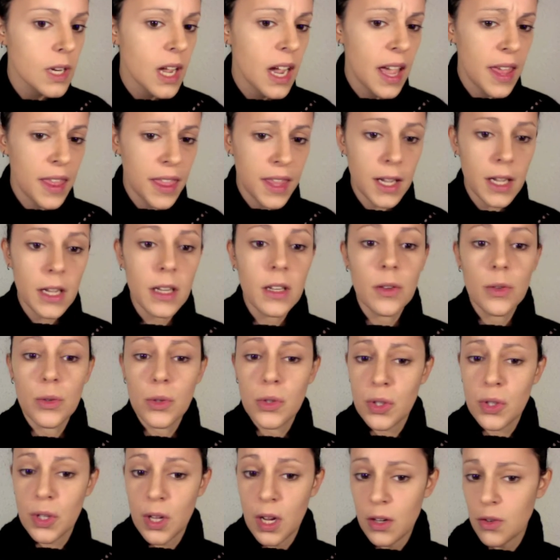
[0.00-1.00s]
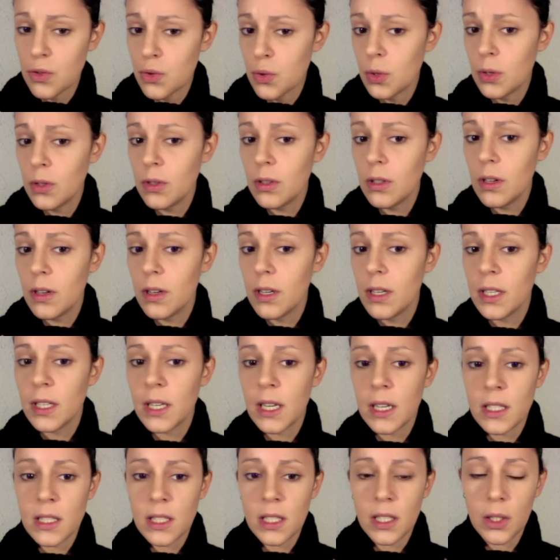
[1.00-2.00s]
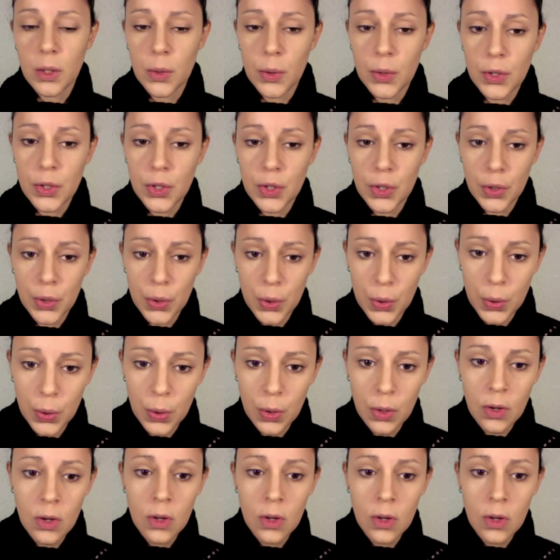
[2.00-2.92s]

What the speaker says: I think it looks natural. It doesn't look too